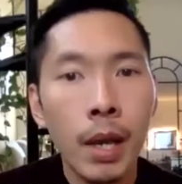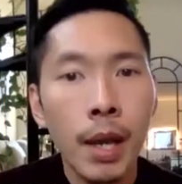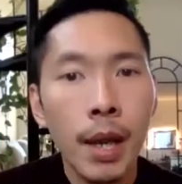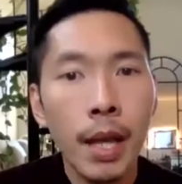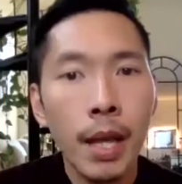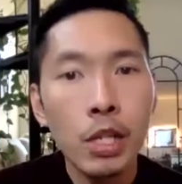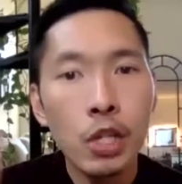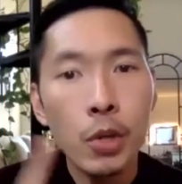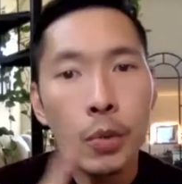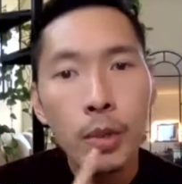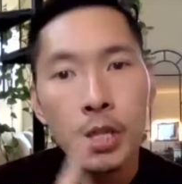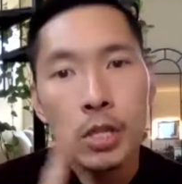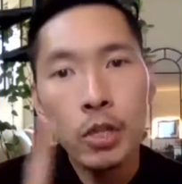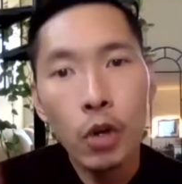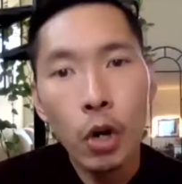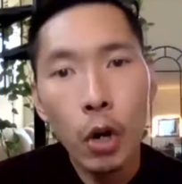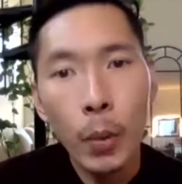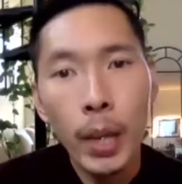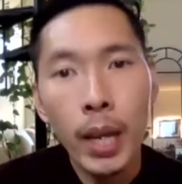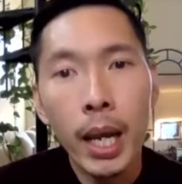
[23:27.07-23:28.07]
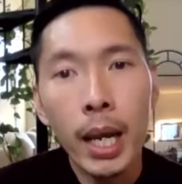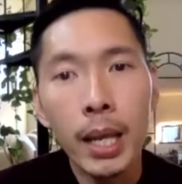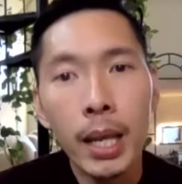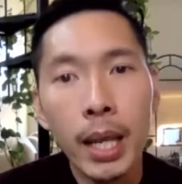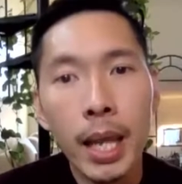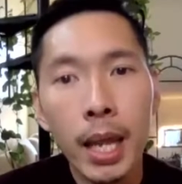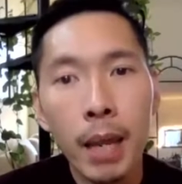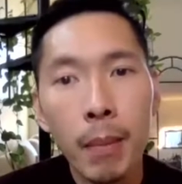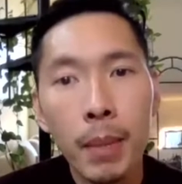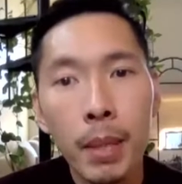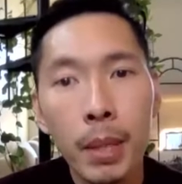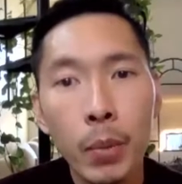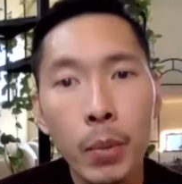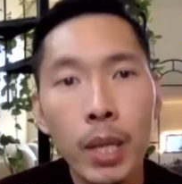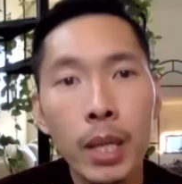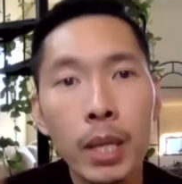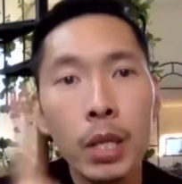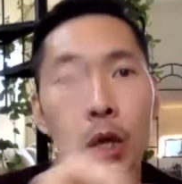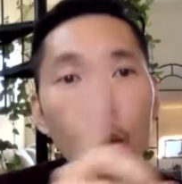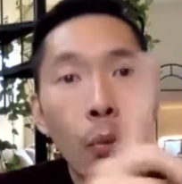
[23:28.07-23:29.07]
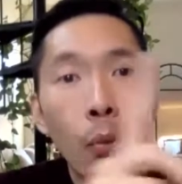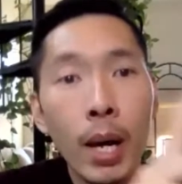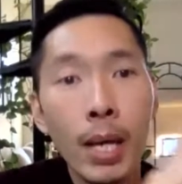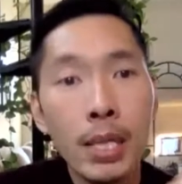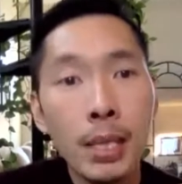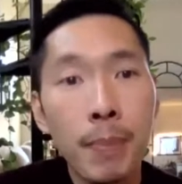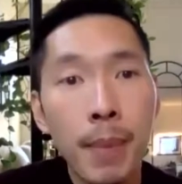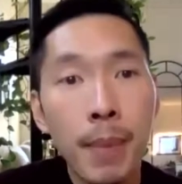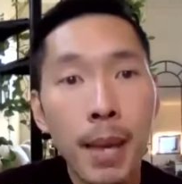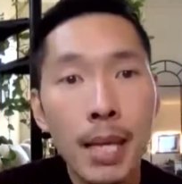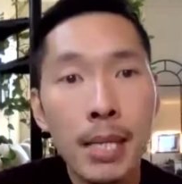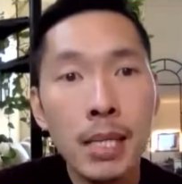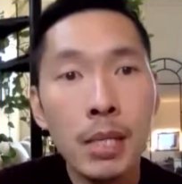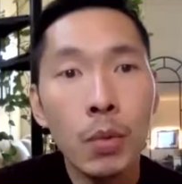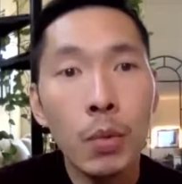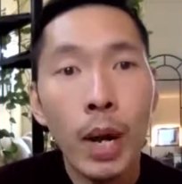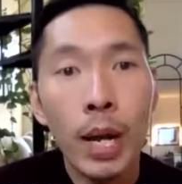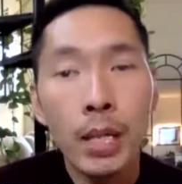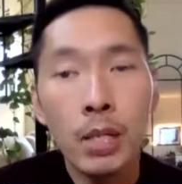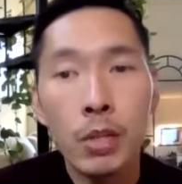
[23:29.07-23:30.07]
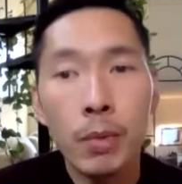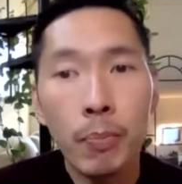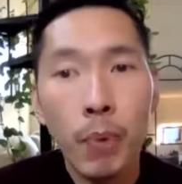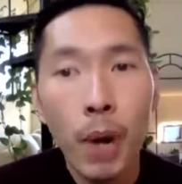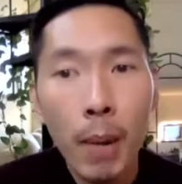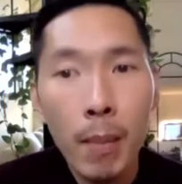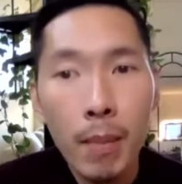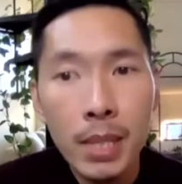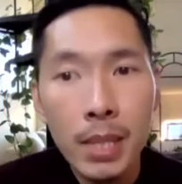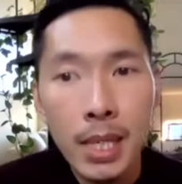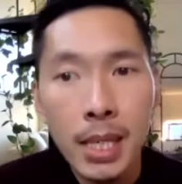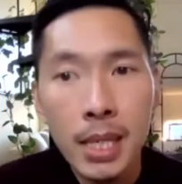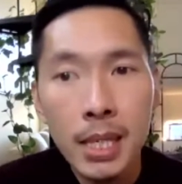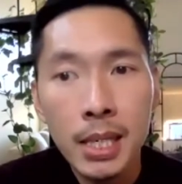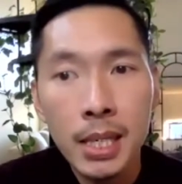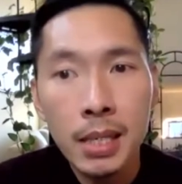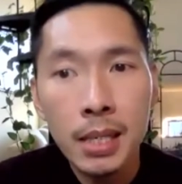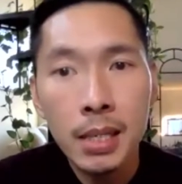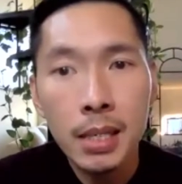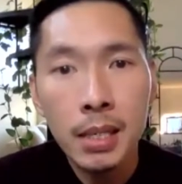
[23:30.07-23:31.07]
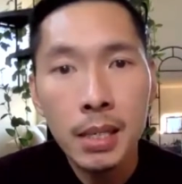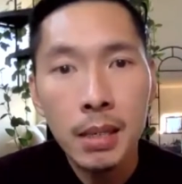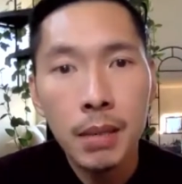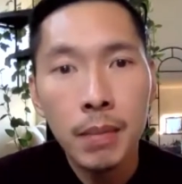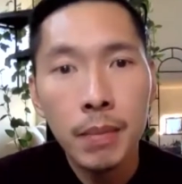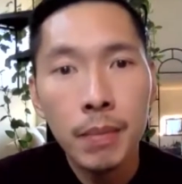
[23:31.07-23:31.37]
And she was drawing a link between US-based white supremacists